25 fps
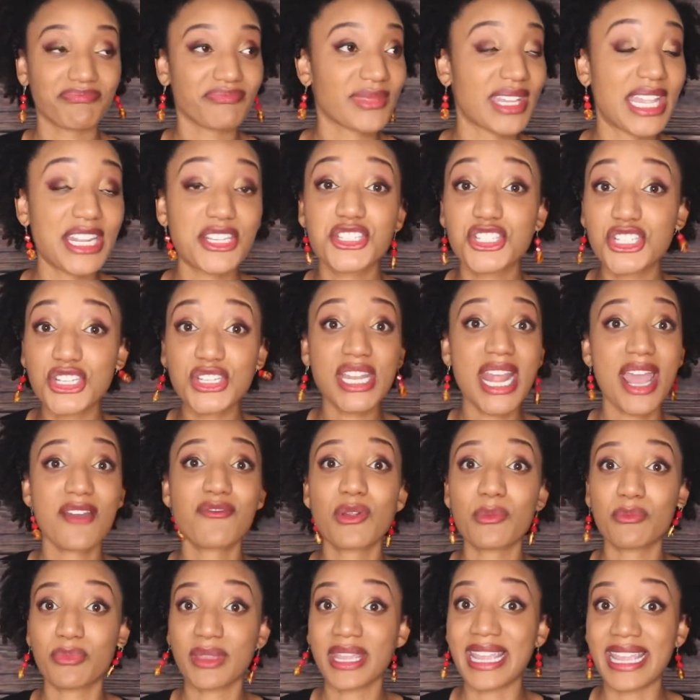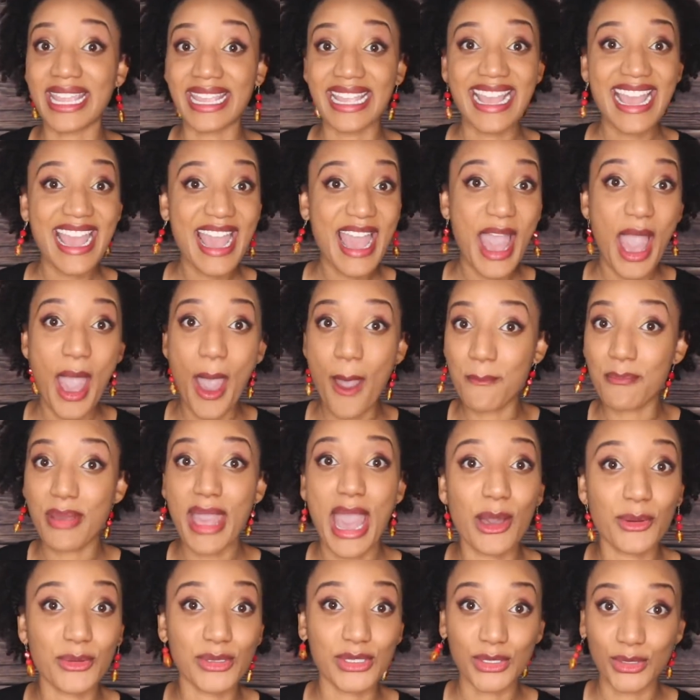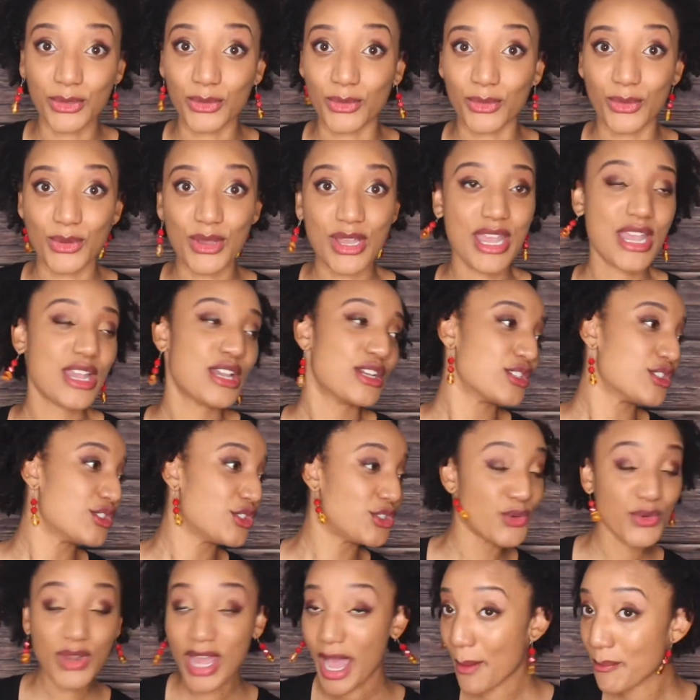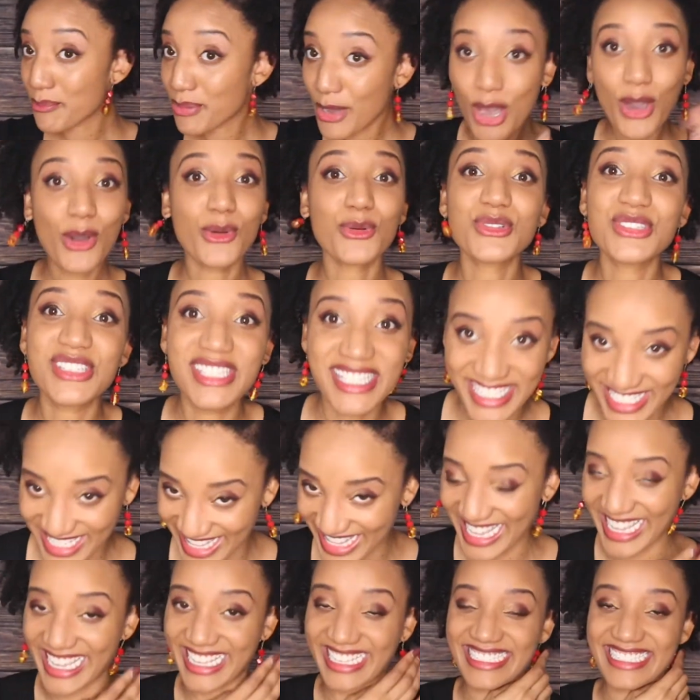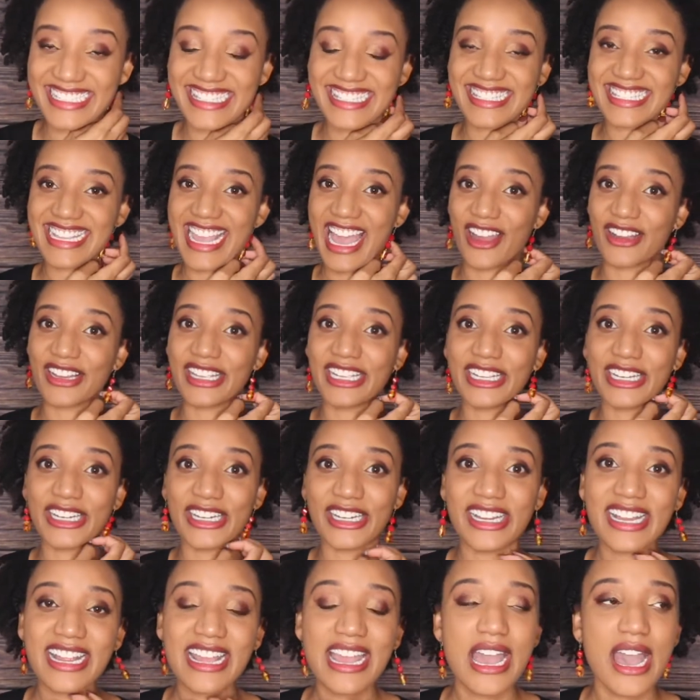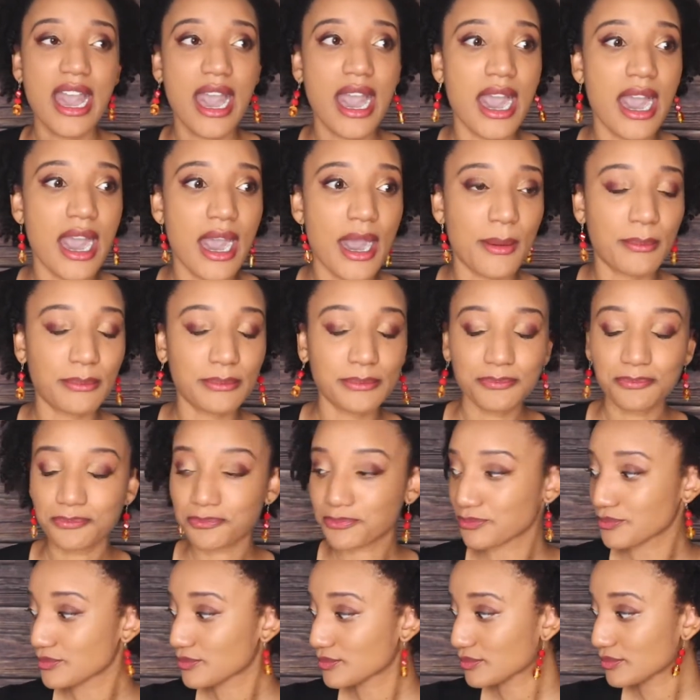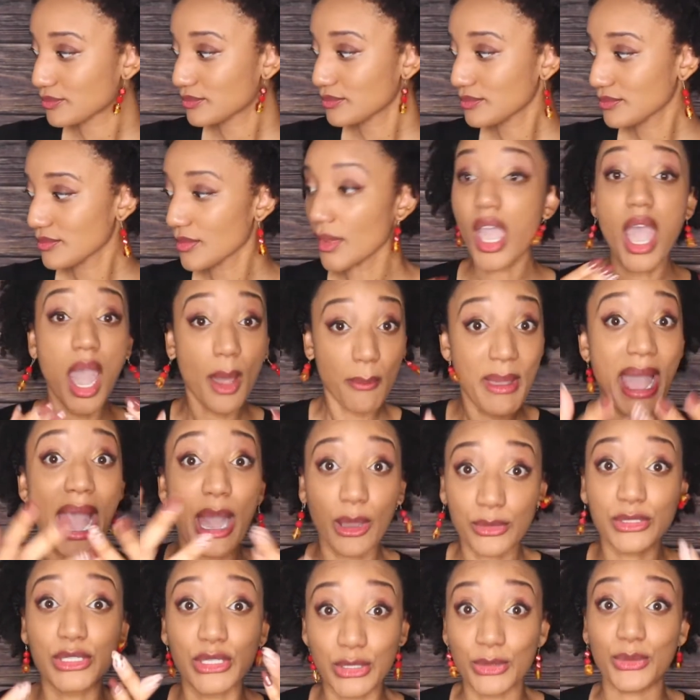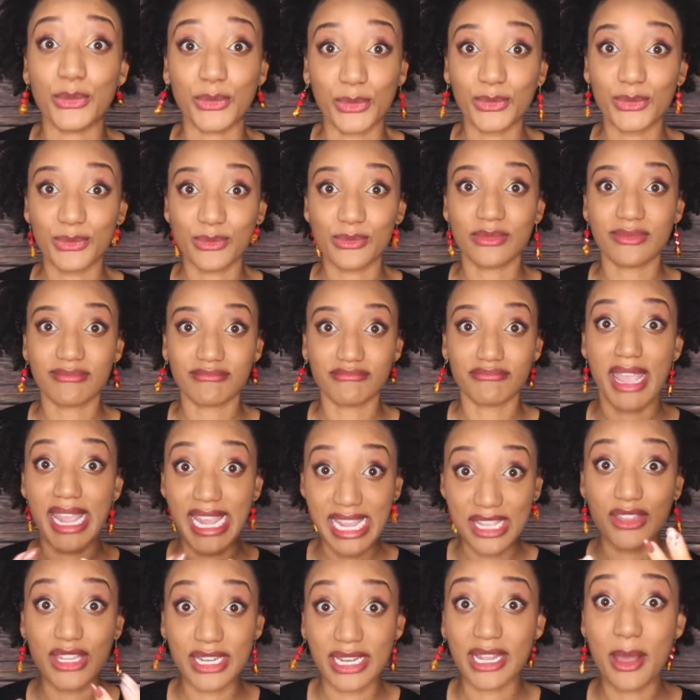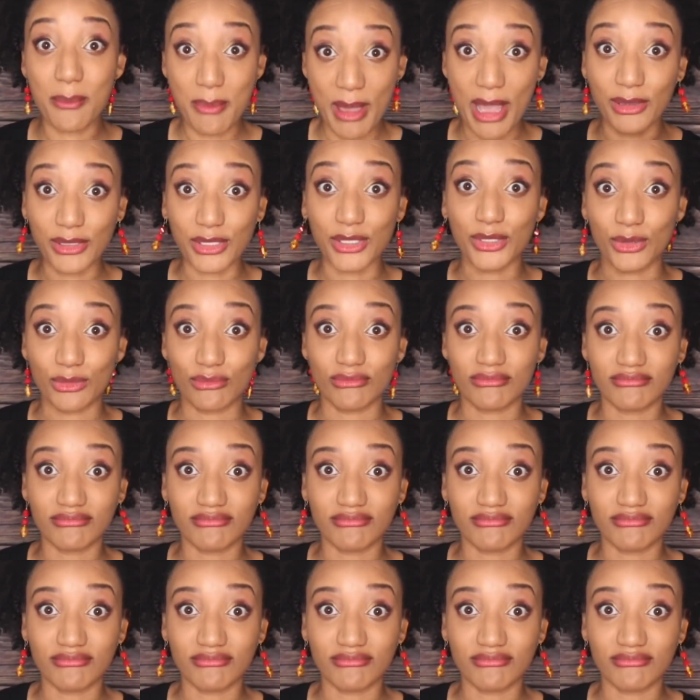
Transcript: It should never be about you. Do not post things out here about you, making it about you.